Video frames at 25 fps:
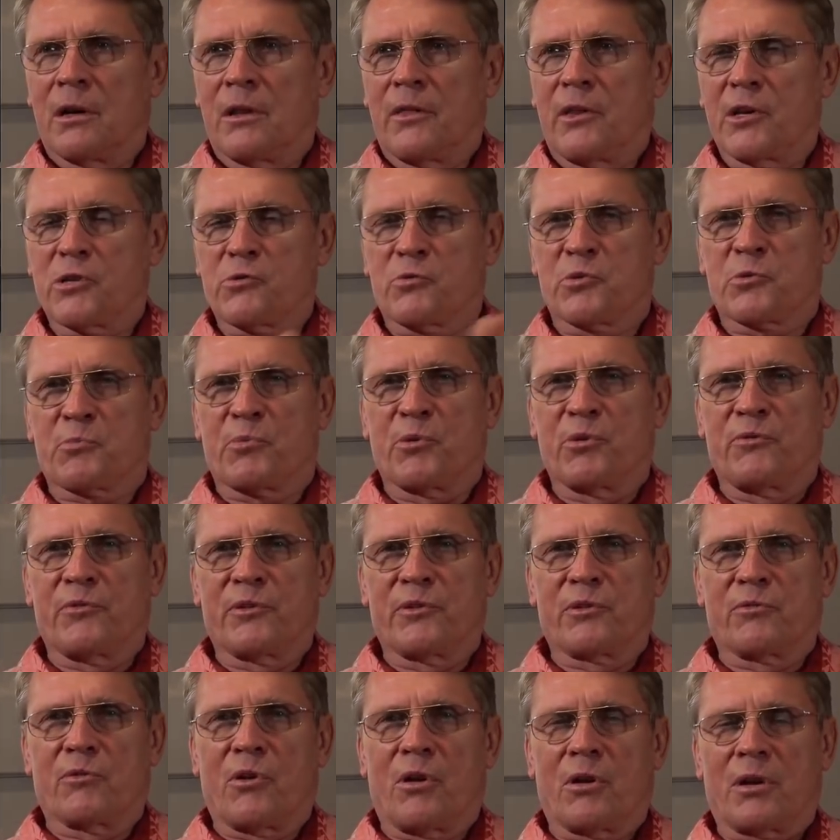This was
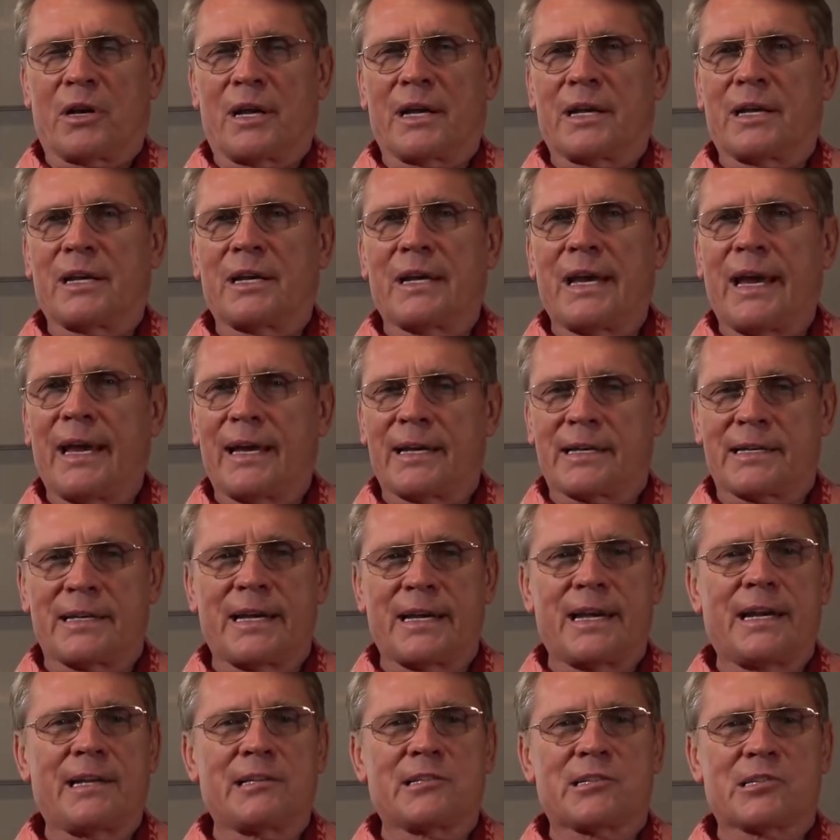proven wrong like in
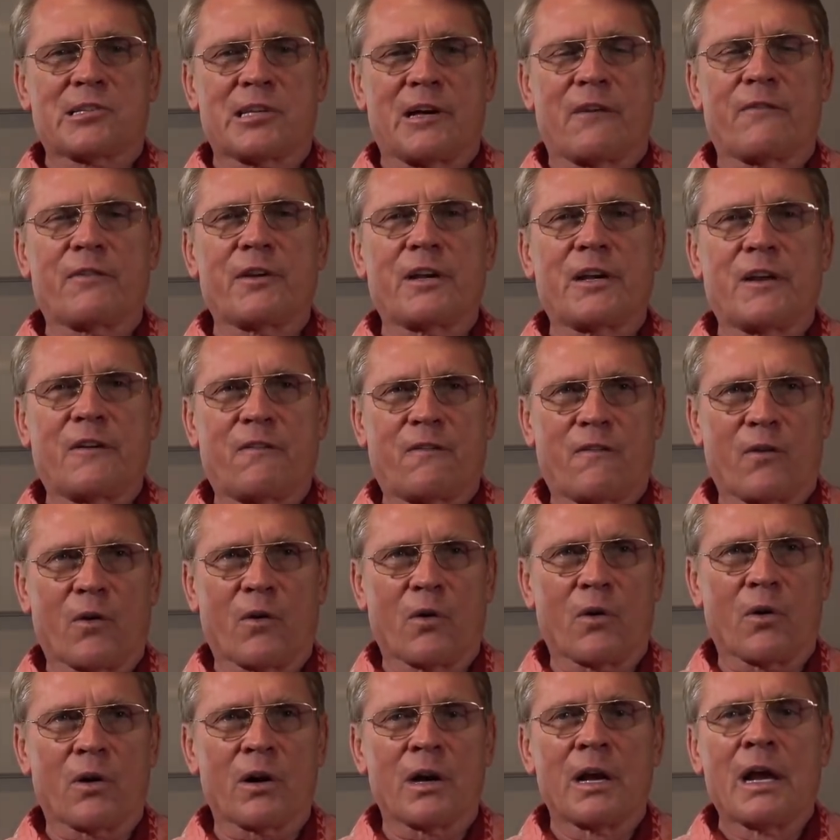
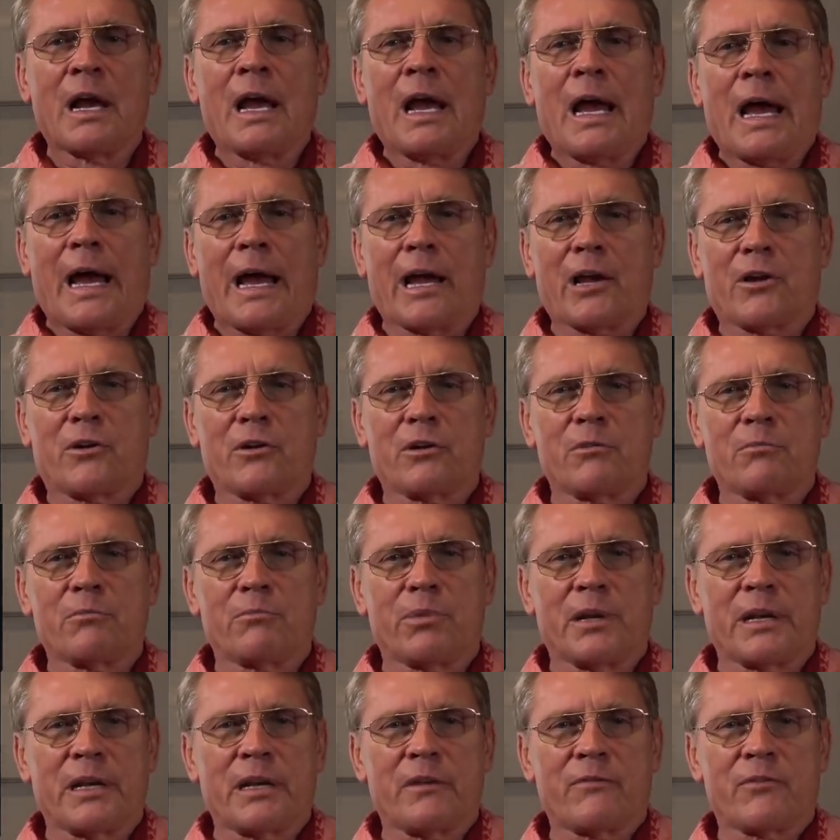1874. I couldn't
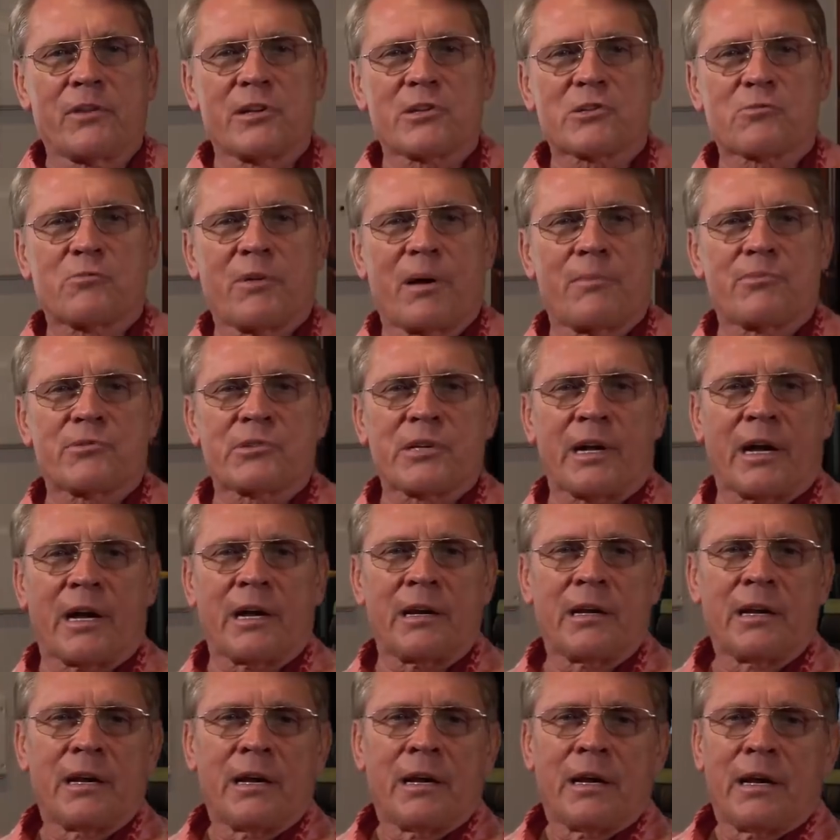believe this
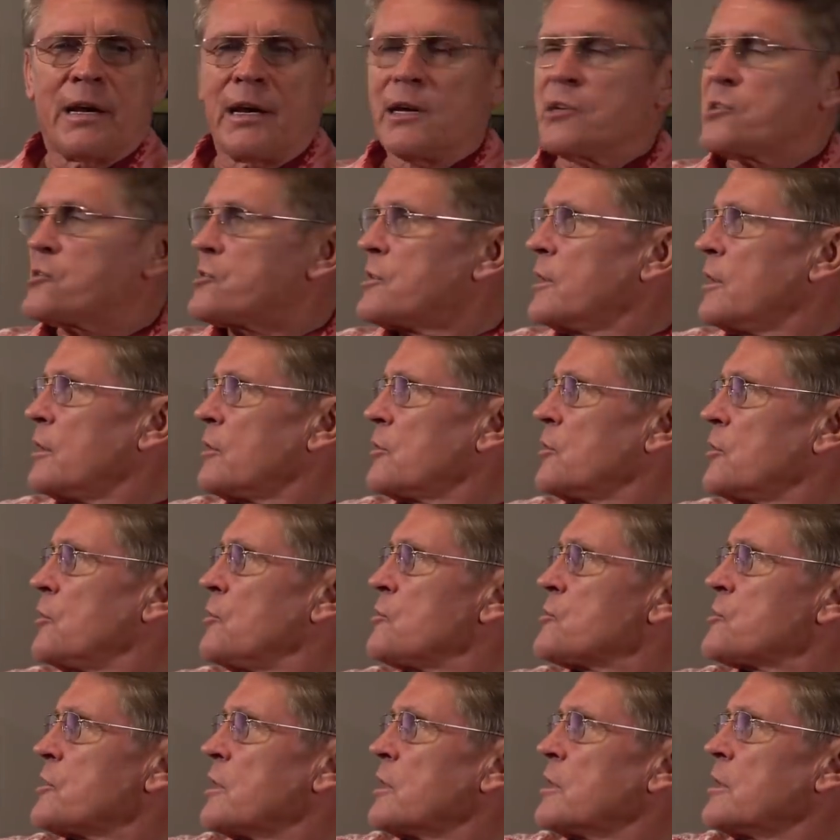website is still
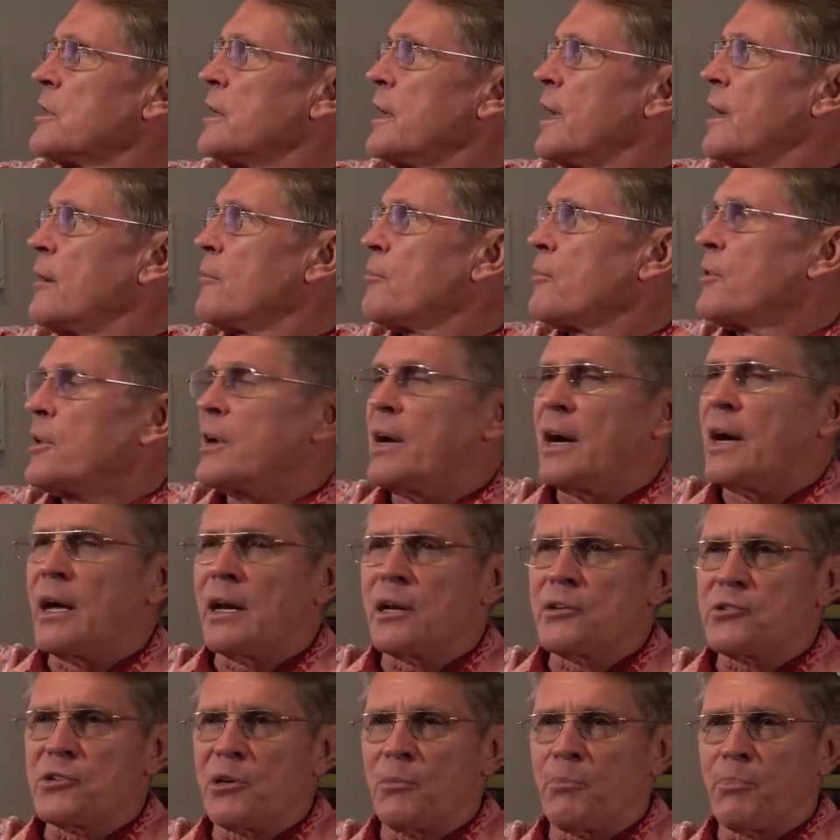using the
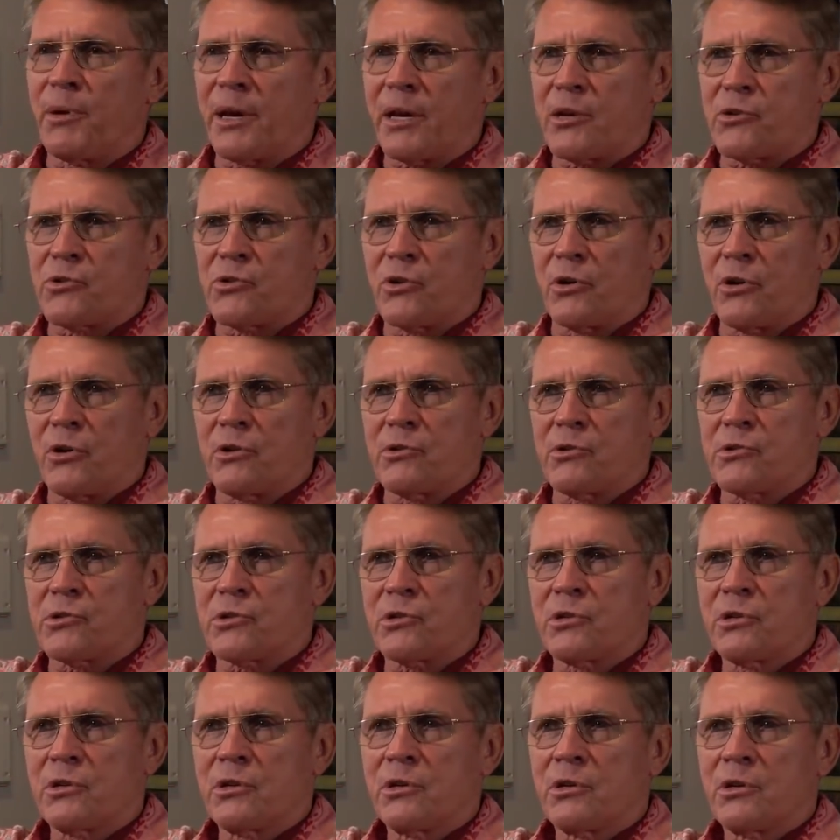embryology
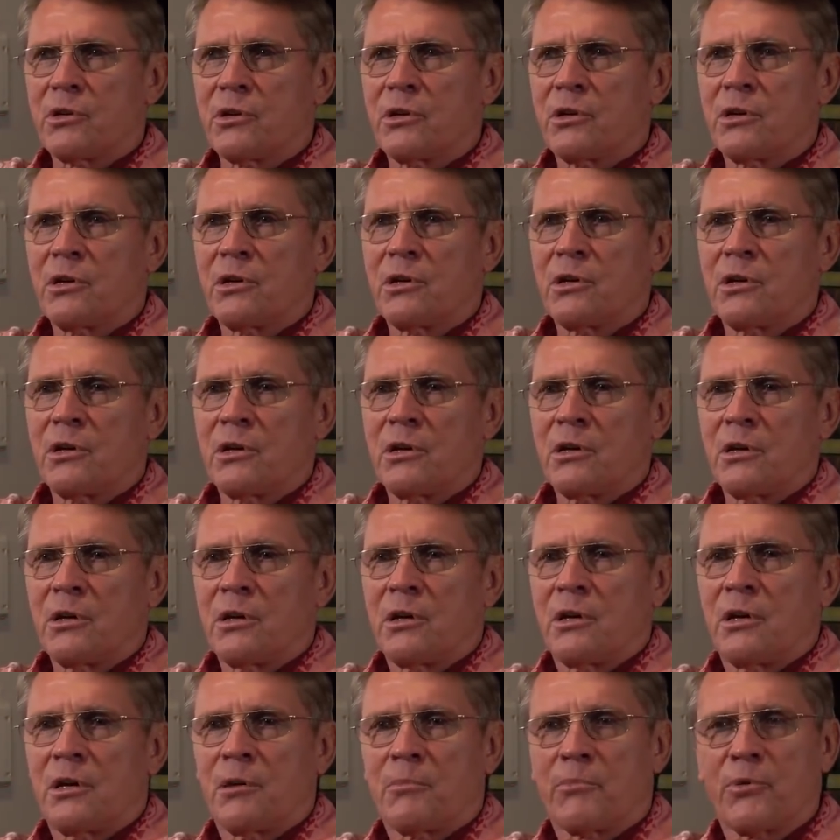pictures
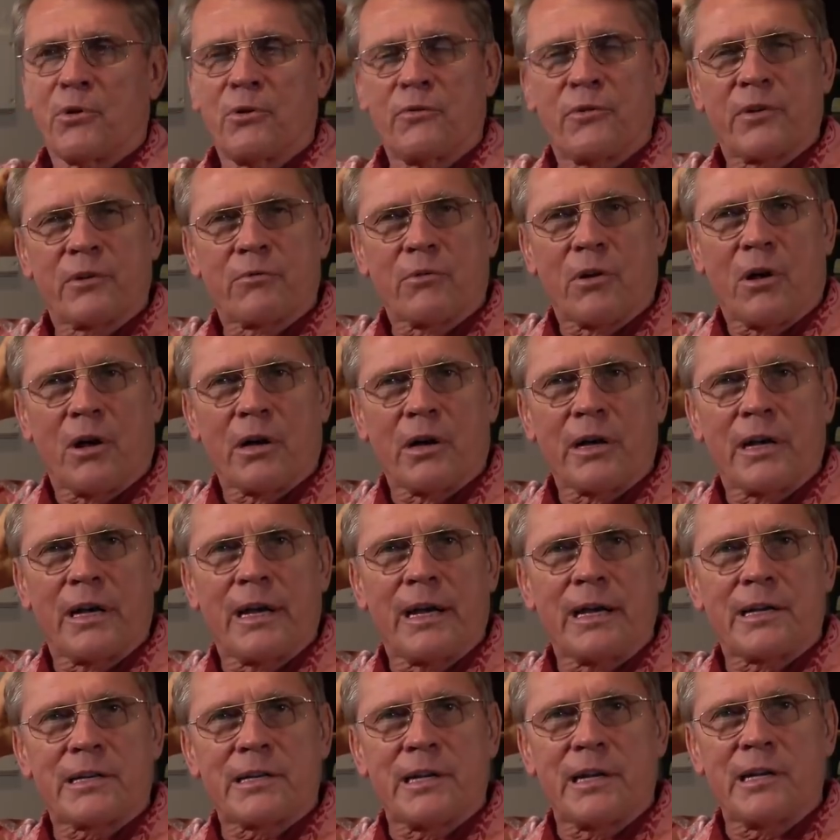proven wrong in
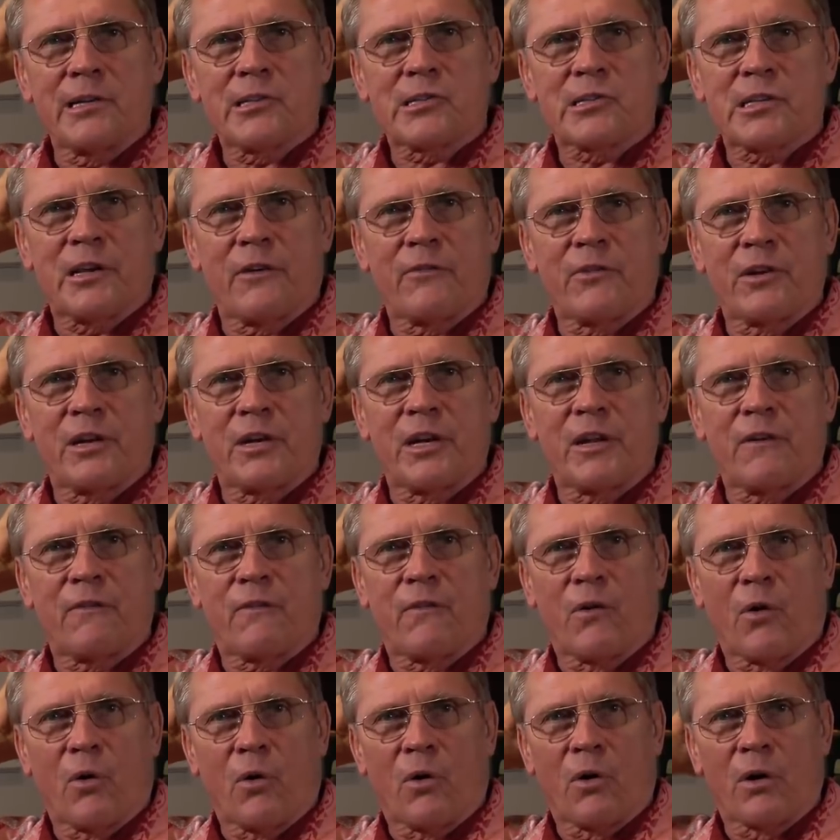
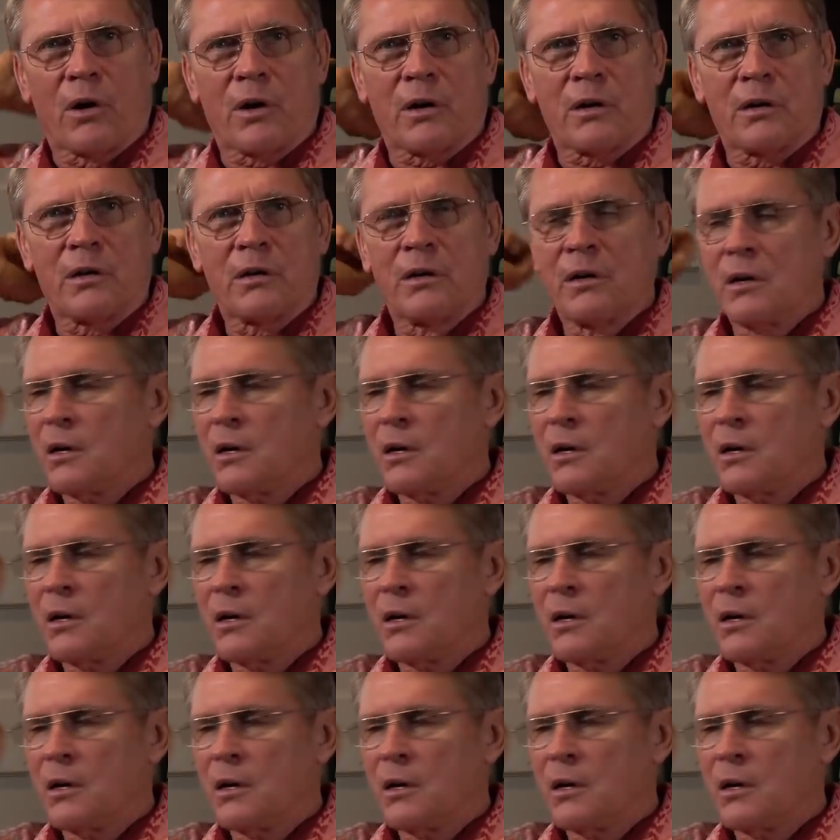1874.